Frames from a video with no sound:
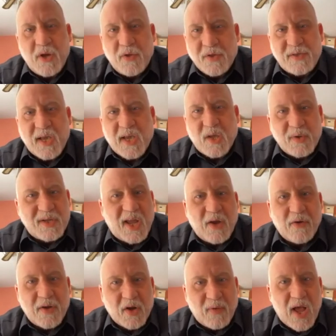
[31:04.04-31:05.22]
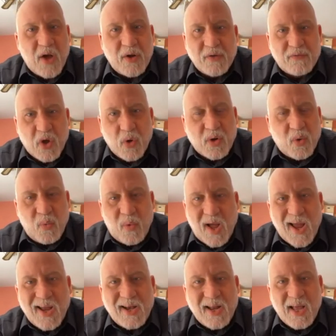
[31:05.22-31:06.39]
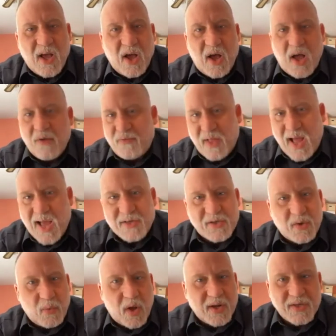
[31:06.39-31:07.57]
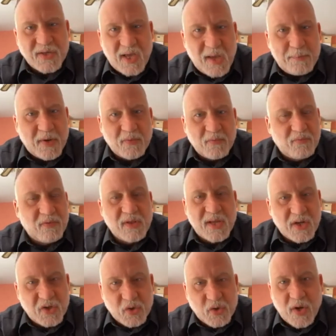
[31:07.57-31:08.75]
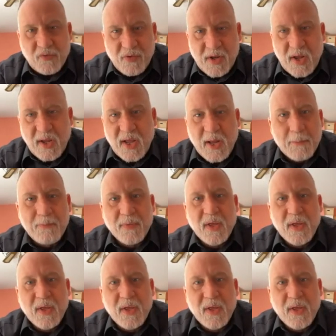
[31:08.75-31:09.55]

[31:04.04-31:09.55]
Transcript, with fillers: II would carry around of coca wine a flask on his hip and really enjoy drinking it,